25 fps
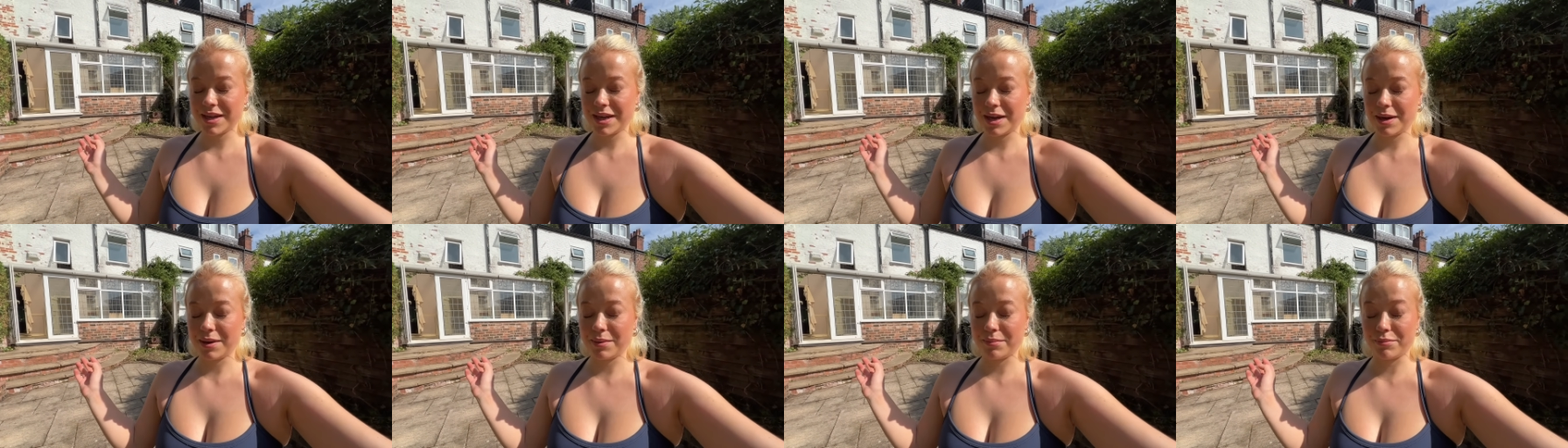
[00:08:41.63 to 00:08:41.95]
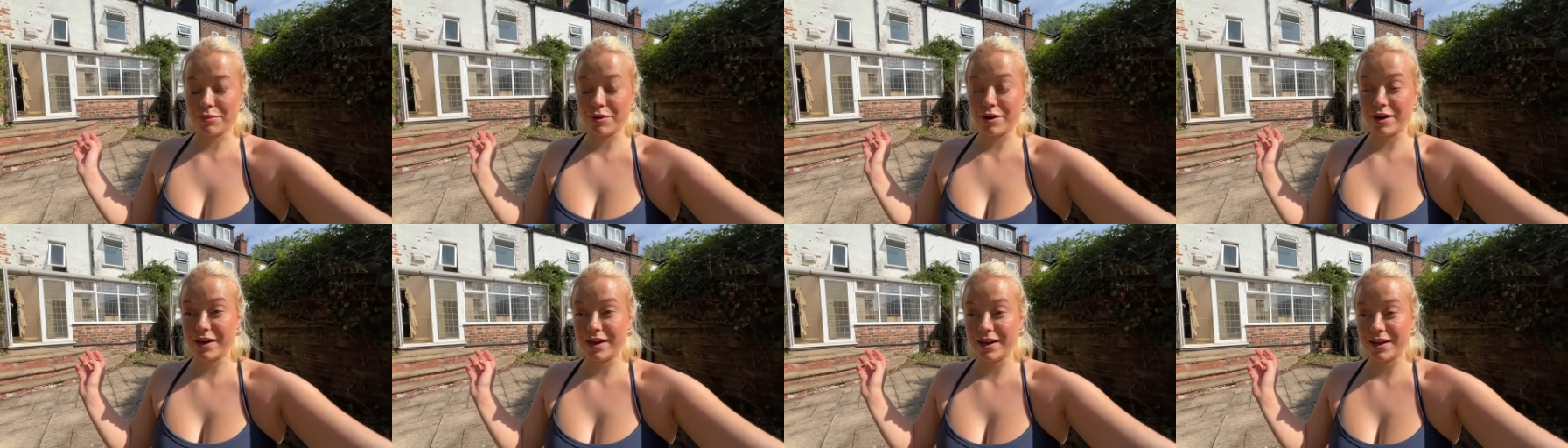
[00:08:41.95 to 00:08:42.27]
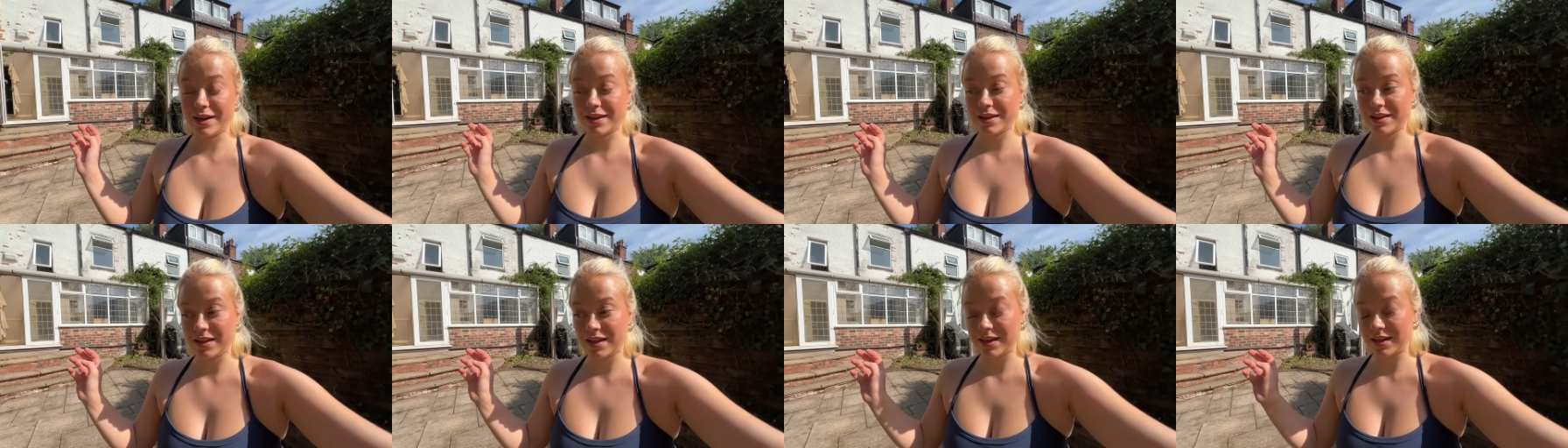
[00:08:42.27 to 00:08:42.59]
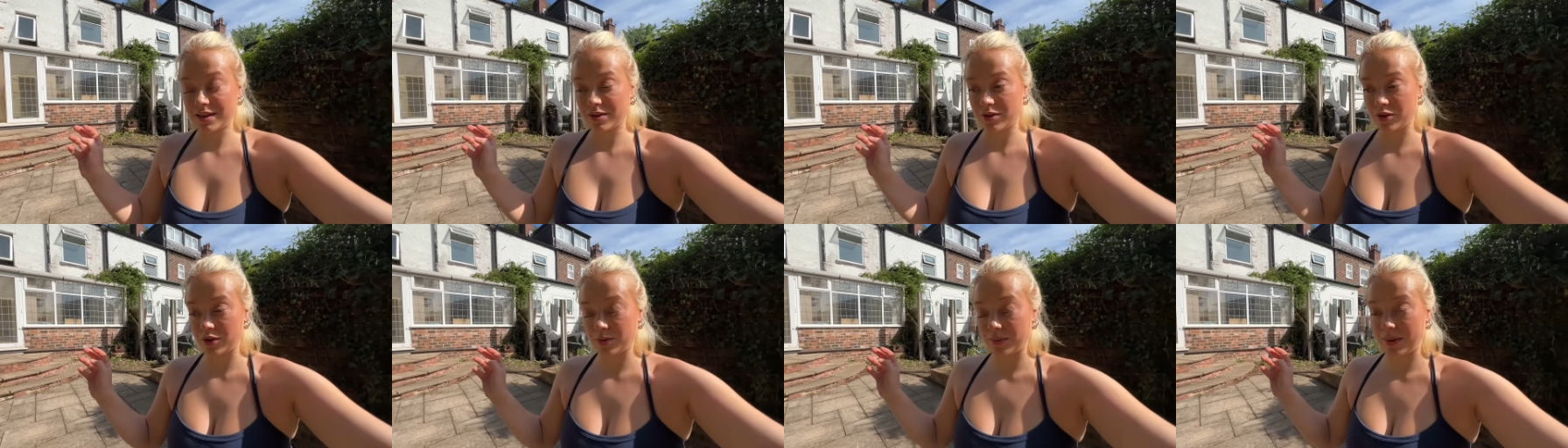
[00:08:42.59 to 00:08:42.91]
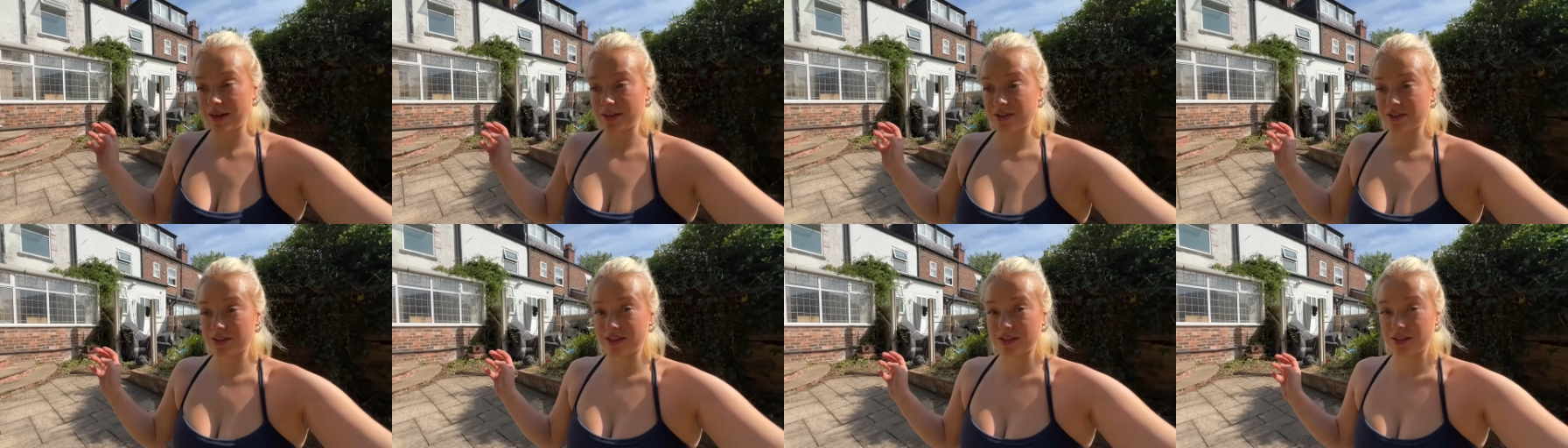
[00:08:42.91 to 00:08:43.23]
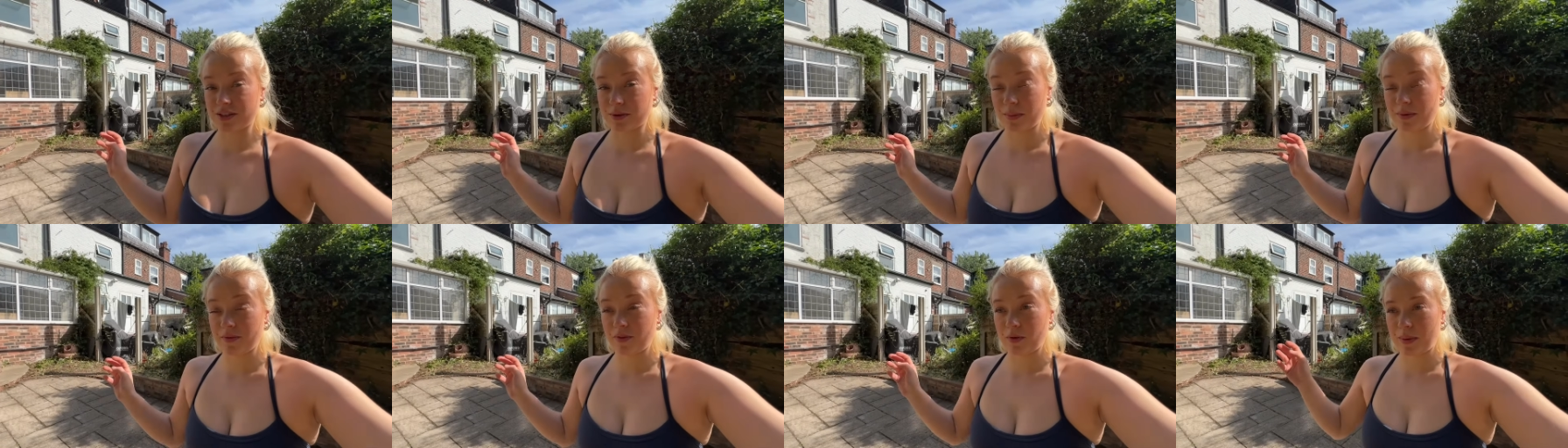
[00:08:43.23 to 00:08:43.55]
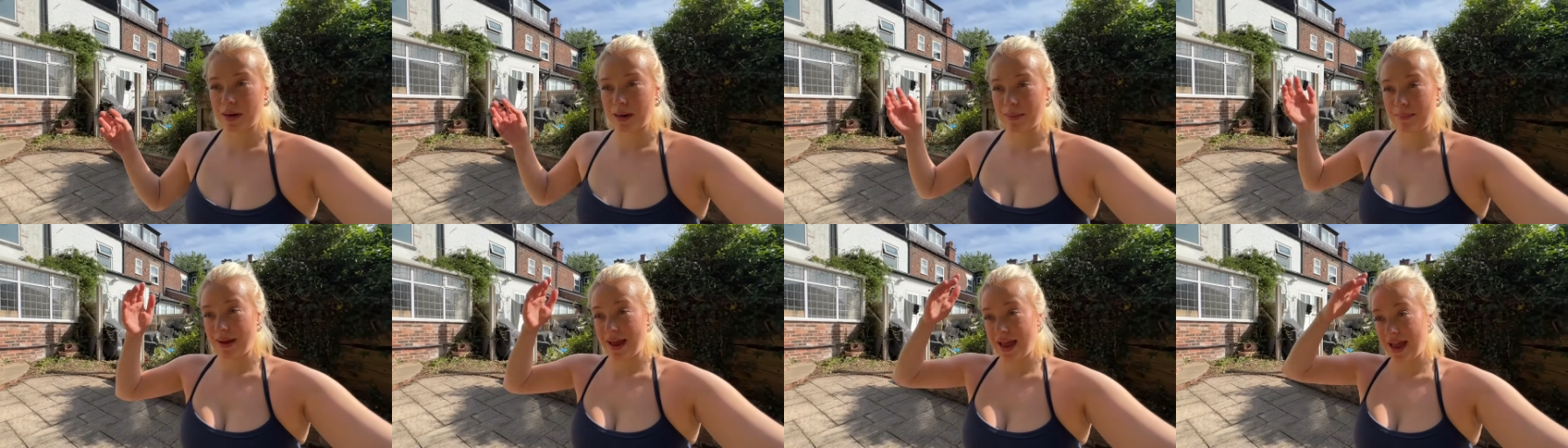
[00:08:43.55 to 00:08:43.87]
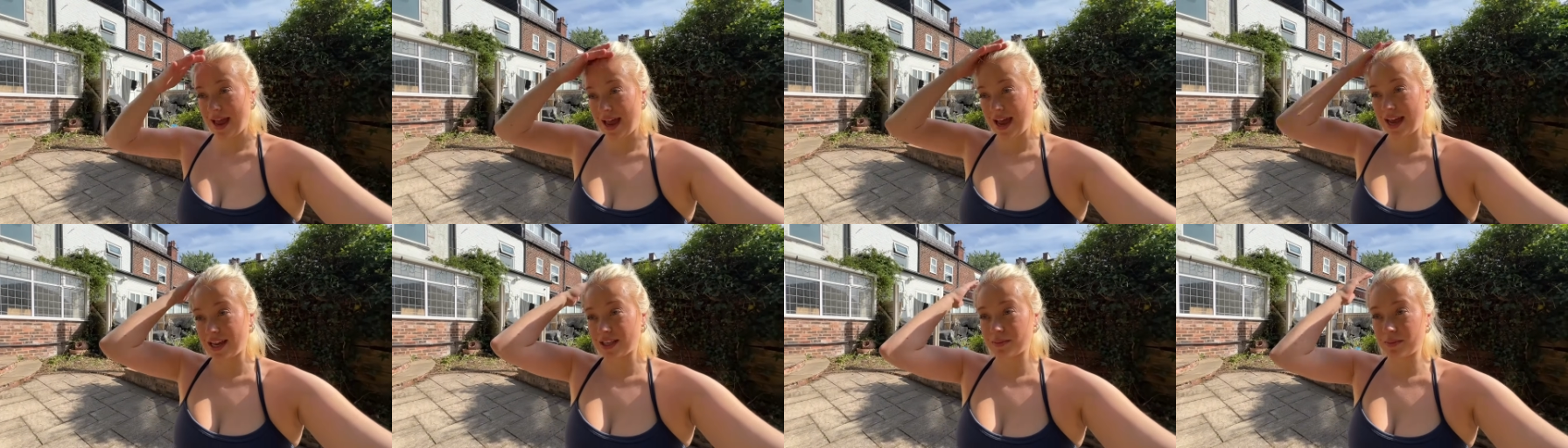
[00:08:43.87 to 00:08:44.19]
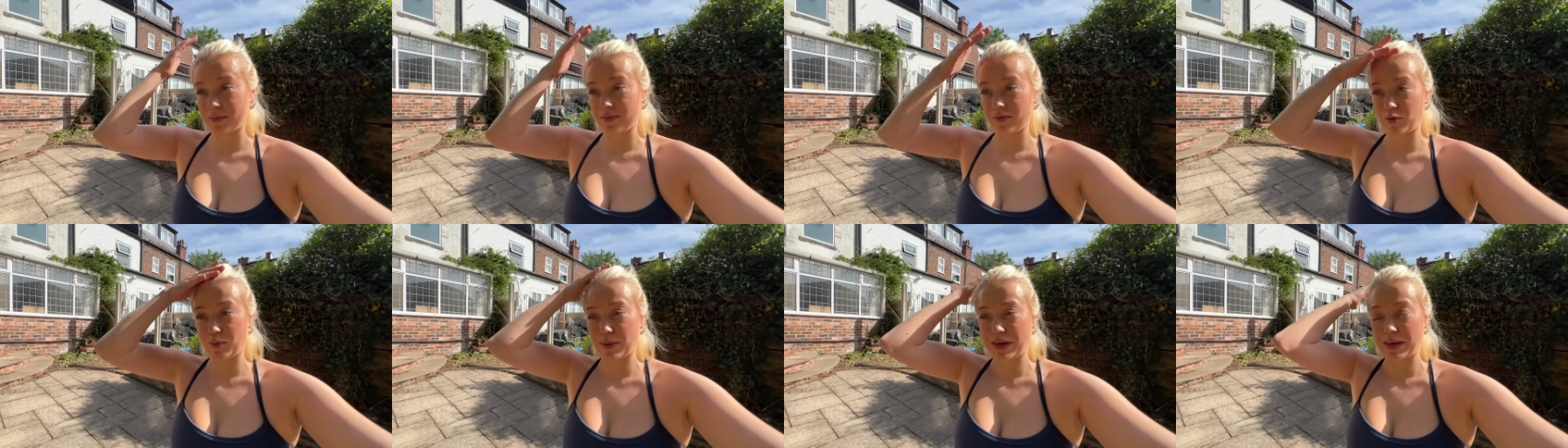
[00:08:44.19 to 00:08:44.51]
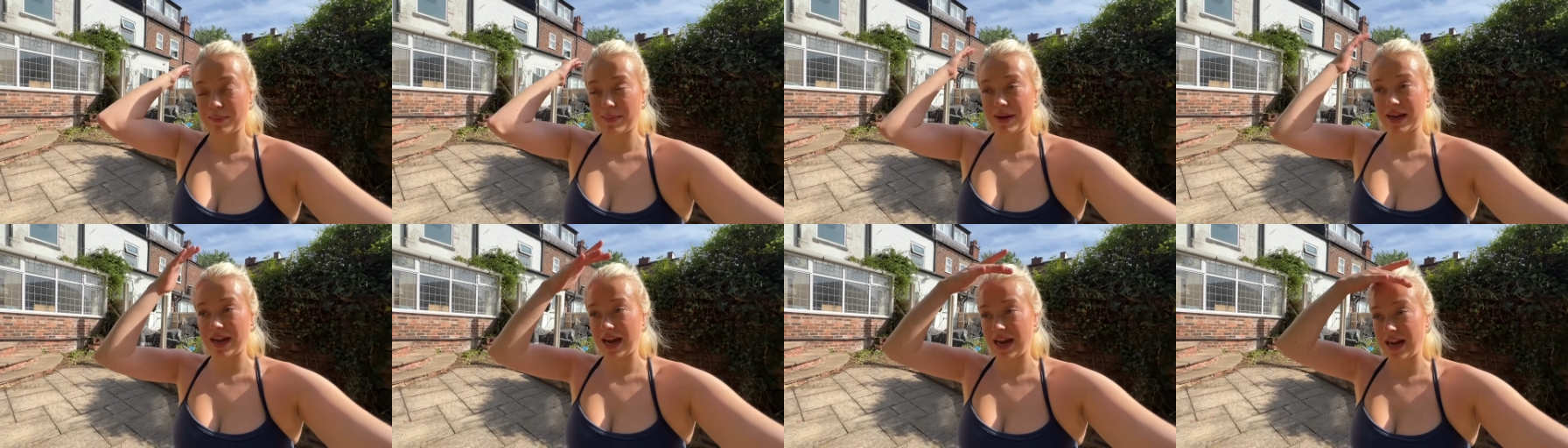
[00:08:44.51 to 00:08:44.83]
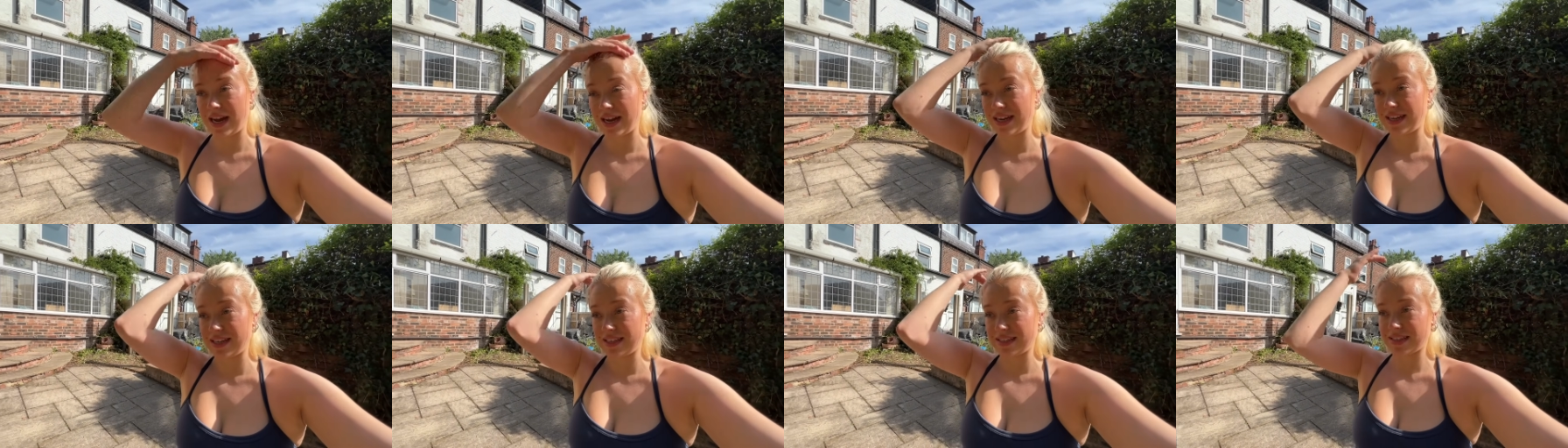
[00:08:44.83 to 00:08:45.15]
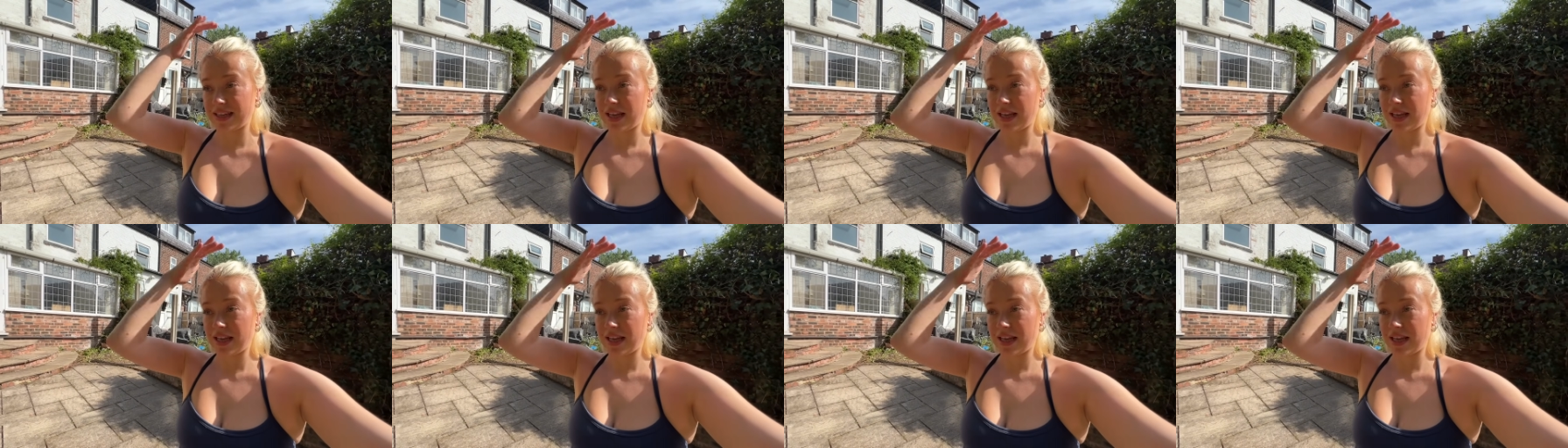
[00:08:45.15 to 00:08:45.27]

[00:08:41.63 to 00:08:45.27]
I'm praying, like, otherwise, because some of it went in my hair, some of it went in my eyes,